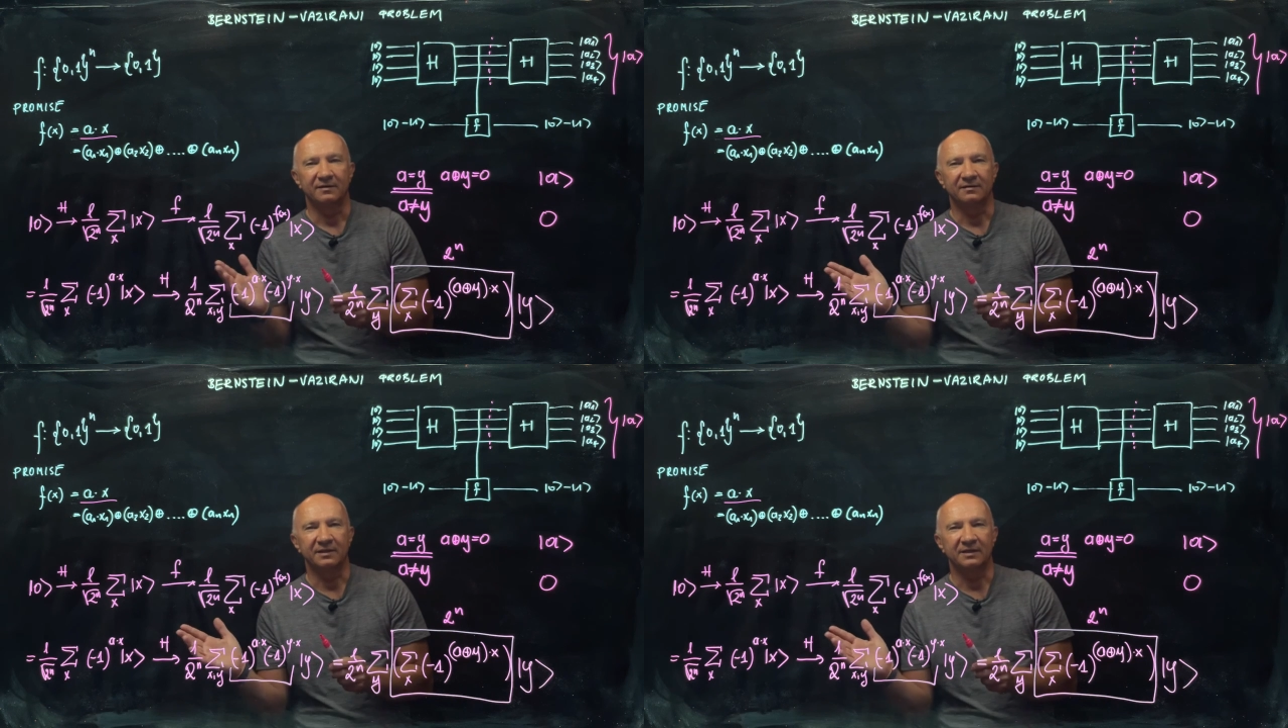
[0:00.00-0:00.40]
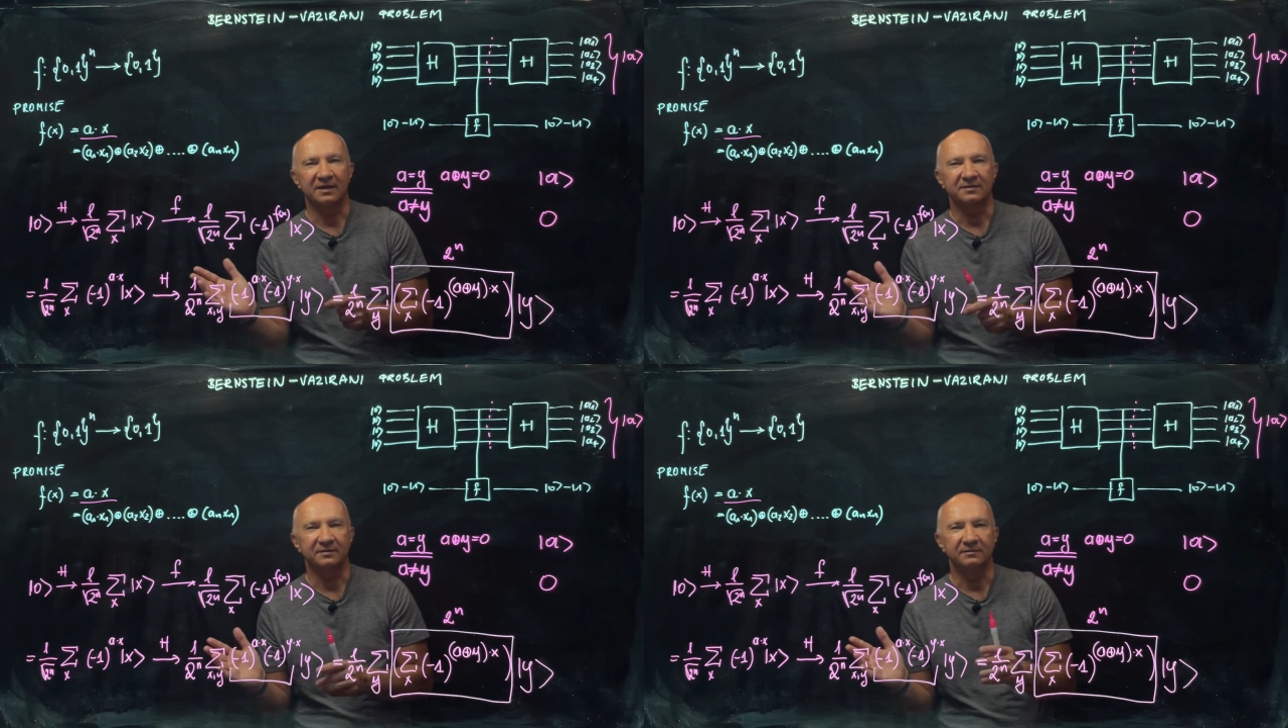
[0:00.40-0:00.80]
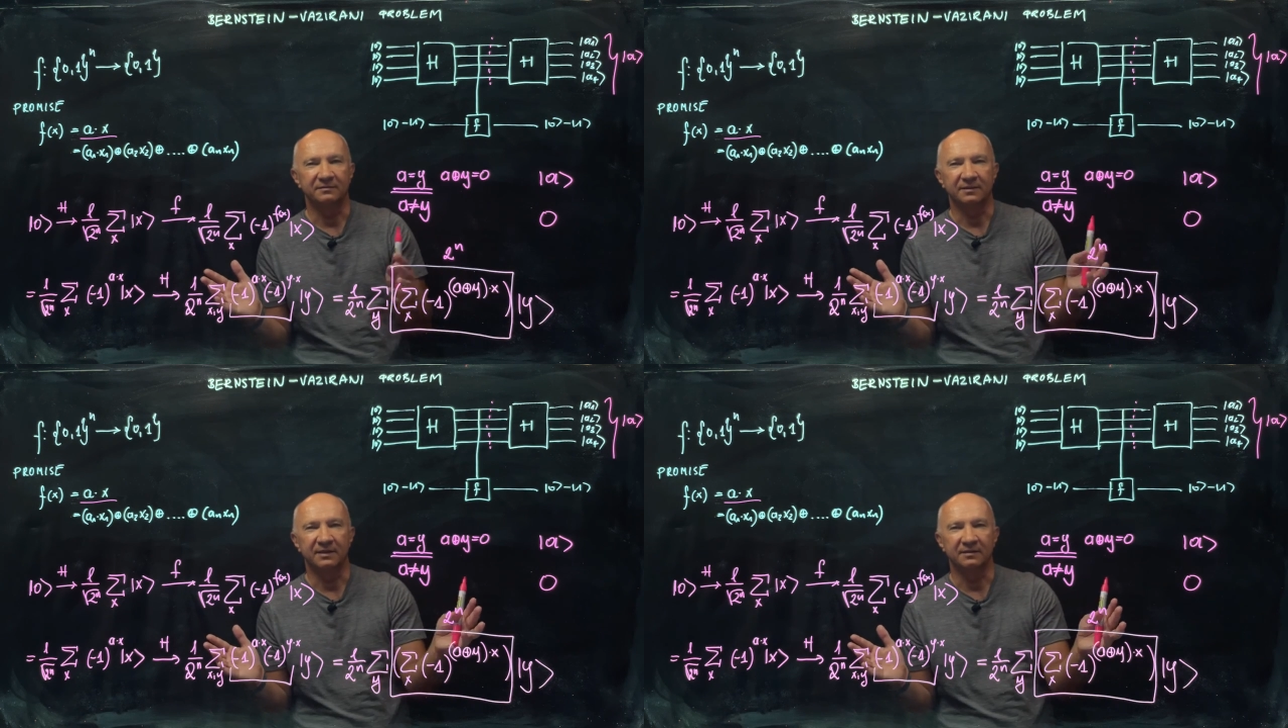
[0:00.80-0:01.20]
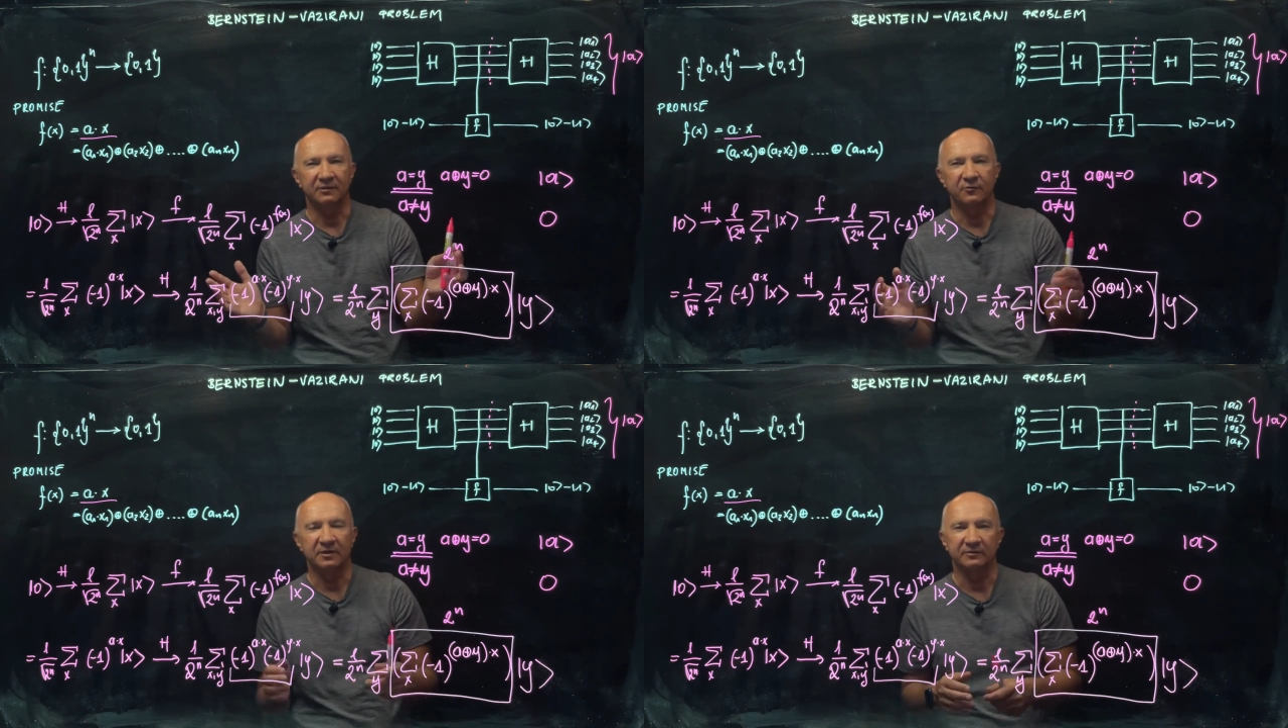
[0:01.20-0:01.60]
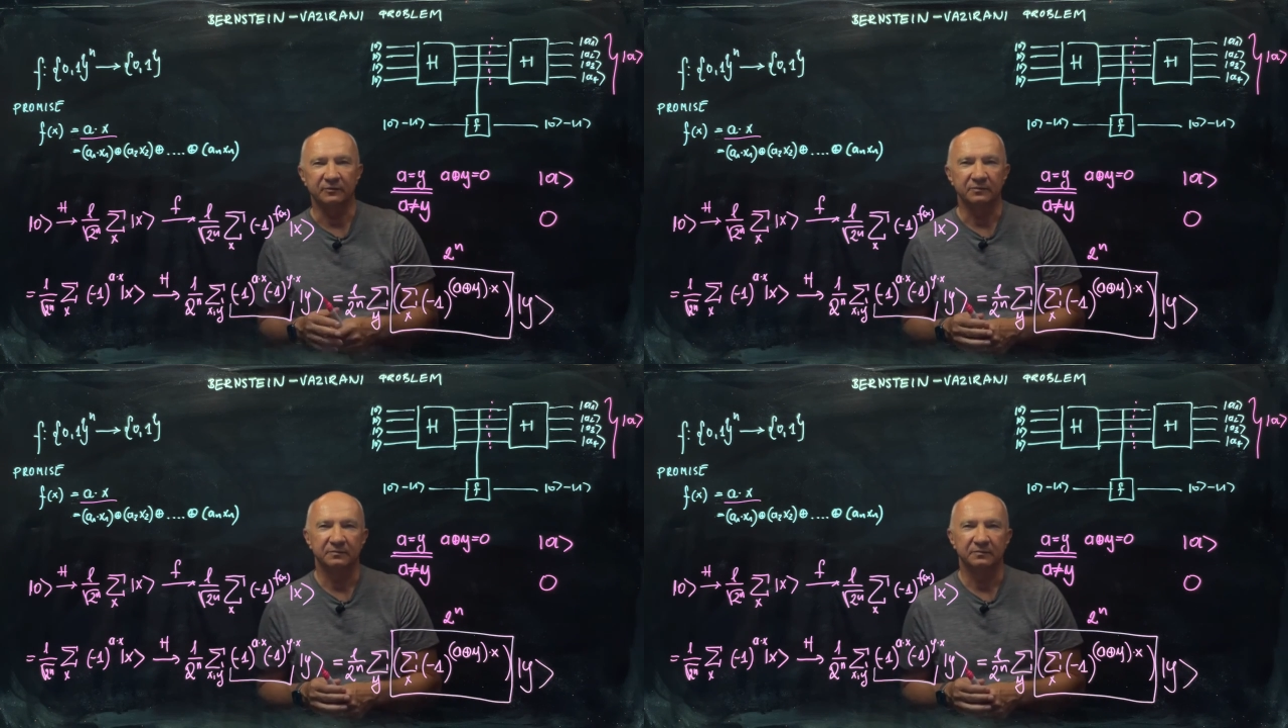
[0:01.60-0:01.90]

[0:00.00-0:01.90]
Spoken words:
the classical and the quantum.